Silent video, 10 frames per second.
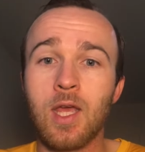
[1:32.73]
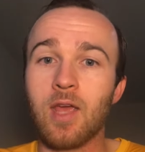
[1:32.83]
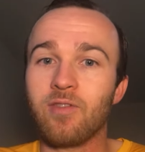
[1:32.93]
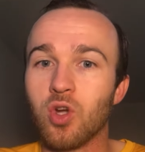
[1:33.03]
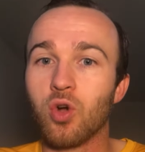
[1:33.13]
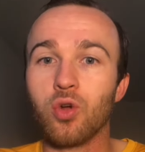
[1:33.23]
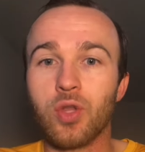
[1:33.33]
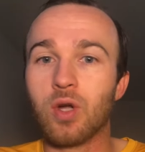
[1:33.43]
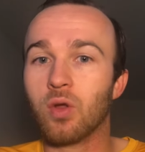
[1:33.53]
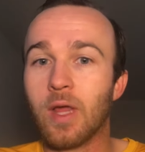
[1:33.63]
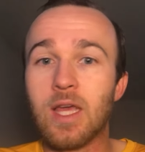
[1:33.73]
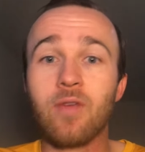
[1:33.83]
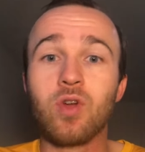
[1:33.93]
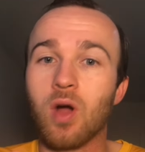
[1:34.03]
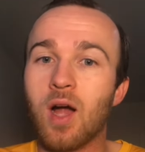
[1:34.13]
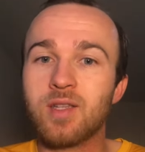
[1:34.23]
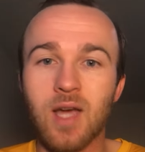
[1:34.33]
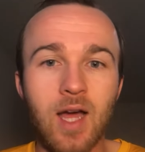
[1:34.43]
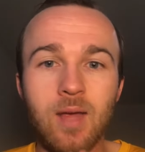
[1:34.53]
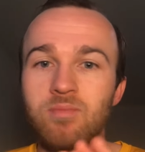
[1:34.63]
If you're early or late, if you're on
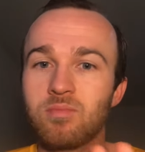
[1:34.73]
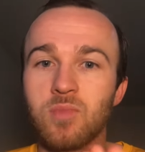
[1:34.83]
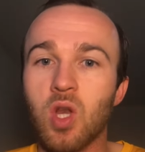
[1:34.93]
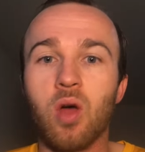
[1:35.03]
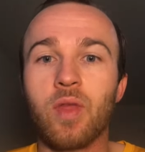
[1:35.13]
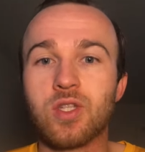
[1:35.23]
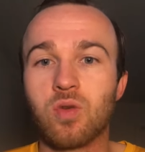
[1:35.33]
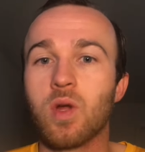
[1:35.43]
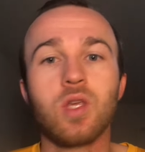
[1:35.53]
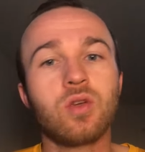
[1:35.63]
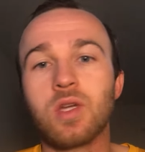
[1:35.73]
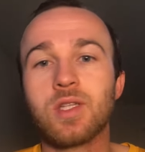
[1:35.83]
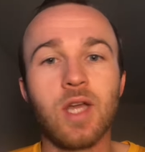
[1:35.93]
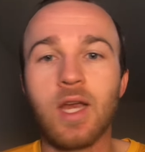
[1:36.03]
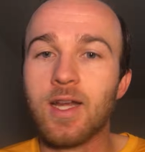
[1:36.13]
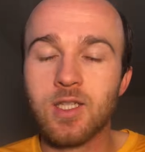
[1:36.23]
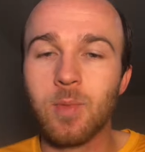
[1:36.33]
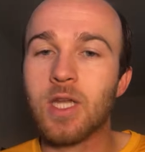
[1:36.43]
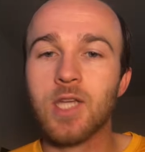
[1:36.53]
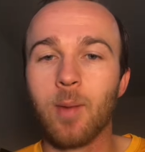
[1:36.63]
time, you know, that's great. You can just send an
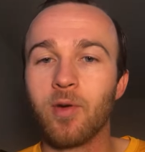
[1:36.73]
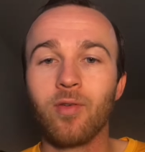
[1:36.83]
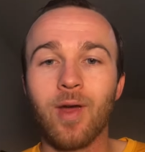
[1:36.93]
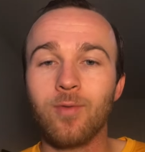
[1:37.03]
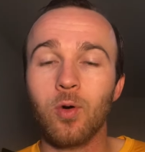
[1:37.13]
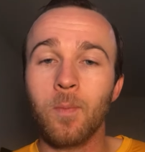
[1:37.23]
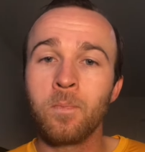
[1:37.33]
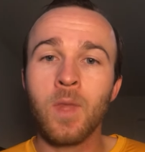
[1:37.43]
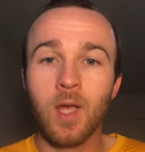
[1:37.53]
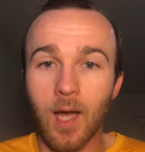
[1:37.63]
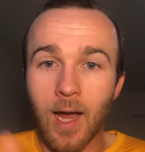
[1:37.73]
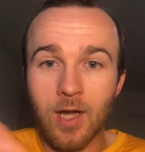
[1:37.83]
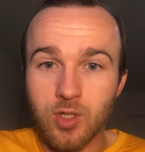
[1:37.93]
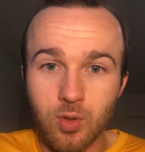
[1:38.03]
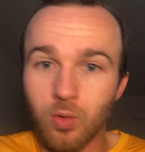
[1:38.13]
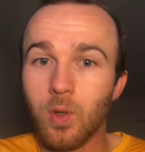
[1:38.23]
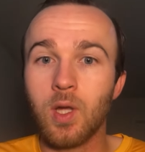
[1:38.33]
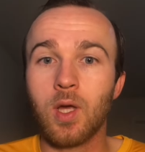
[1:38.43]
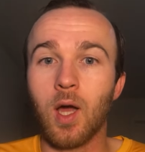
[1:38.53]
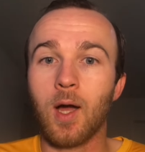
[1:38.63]
estimated time of arrival uh, as you
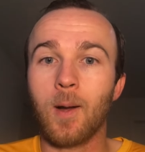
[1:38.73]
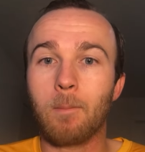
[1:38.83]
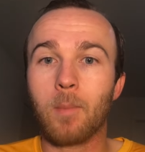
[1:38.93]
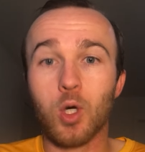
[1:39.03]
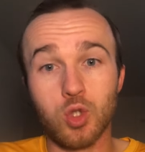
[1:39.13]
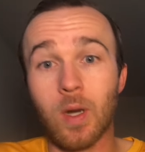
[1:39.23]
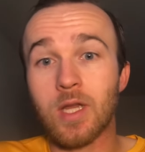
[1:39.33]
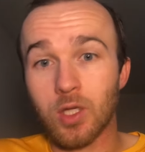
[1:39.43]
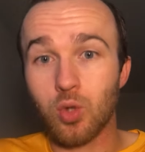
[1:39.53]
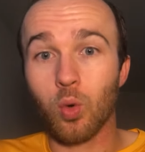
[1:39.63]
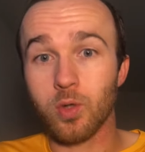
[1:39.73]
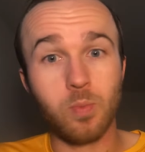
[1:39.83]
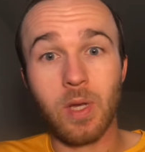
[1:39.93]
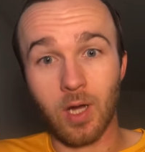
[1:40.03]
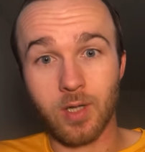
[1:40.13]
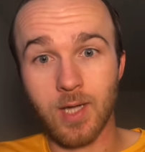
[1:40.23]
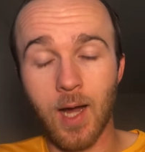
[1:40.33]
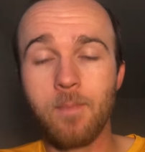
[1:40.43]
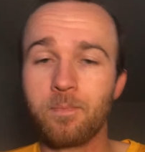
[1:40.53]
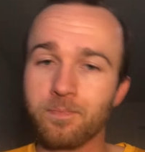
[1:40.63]
um, are trending towards being on
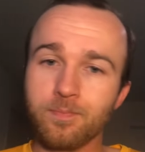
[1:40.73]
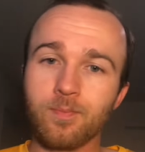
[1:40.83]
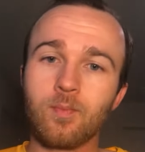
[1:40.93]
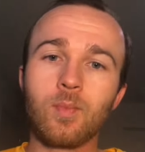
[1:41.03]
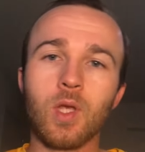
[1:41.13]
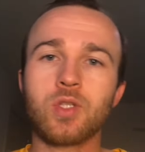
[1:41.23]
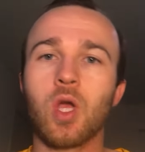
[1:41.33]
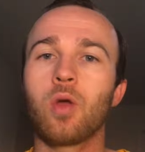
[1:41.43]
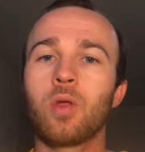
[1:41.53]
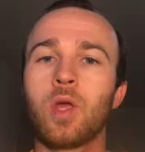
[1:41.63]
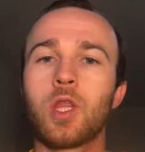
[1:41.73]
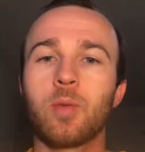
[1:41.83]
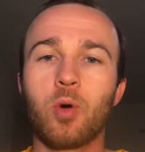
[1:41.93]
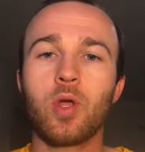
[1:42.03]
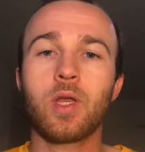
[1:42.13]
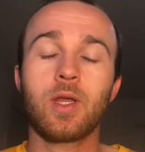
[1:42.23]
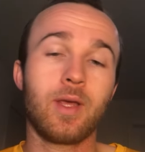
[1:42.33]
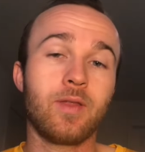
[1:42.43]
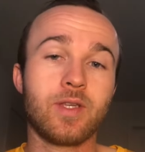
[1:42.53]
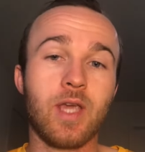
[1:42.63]
time. So the point
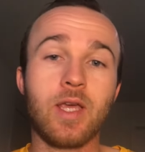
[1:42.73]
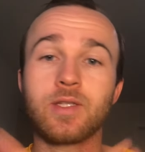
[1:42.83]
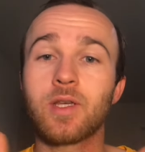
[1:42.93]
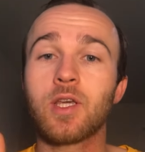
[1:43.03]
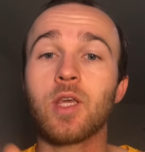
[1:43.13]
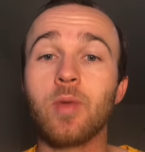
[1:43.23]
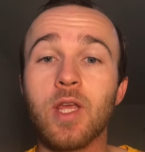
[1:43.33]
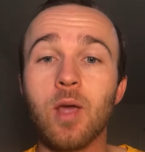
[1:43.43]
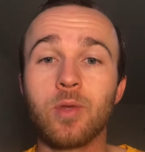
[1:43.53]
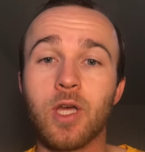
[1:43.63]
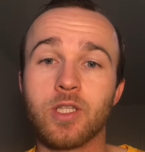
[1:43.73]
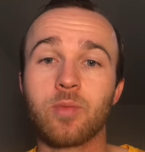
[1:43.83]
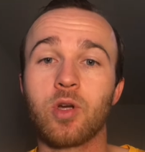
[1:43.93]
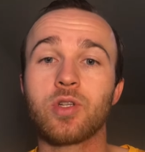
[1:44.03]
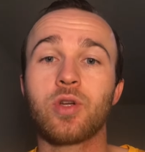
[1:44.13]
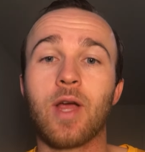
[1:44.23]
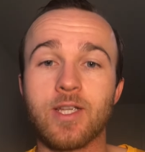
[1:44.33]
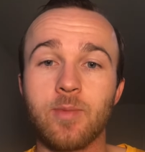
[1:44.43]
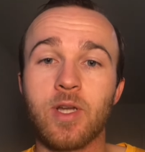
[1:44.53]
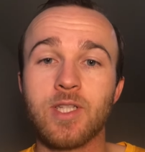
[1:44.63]
in this case, communicate with customers your
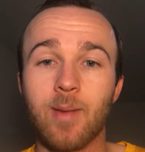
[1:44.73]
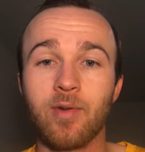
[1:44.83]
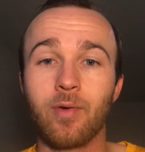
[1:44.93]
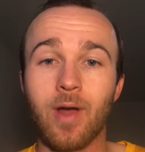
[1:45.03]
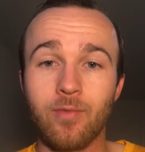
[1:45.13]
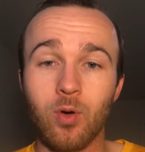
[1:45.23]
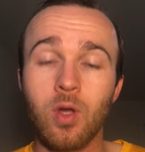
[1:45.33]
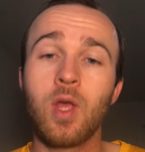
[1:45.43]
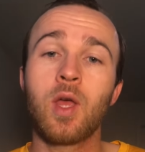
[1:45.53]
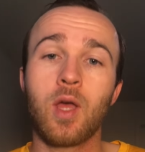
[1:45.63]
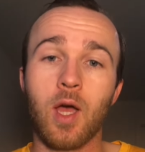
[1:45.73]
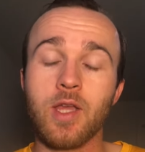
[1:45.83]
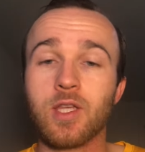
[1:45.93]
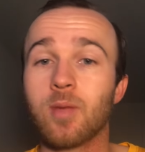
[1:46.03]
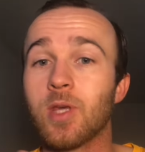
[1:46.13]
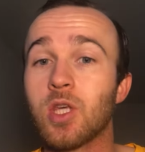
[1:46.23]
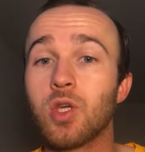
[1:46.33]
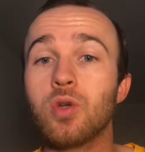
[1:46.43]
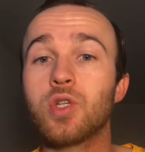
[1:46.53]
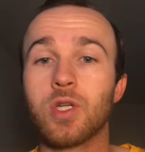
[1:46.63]
estimated time of arrival. Uh, it's going to be
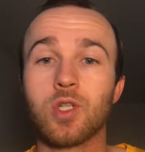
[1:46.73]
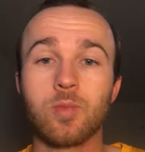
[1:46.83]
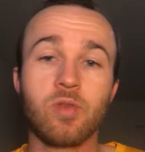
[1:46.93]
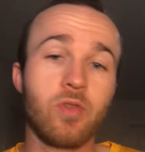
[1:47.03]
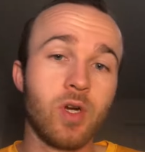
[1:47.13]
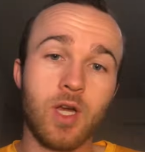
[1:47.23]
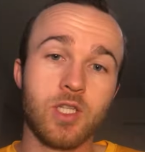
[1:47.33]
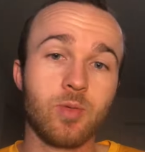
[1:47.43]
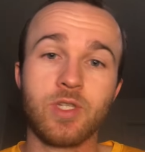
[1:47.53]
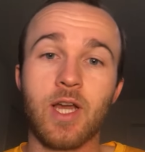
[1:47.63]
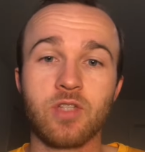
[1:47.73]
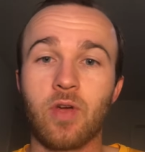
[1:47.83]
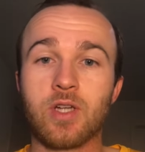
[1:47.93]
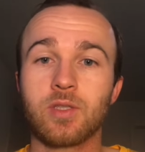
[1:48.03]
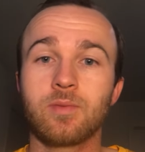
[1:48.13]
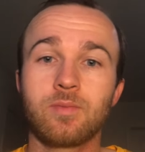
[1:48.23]
huge in terms of their customer satisfaction.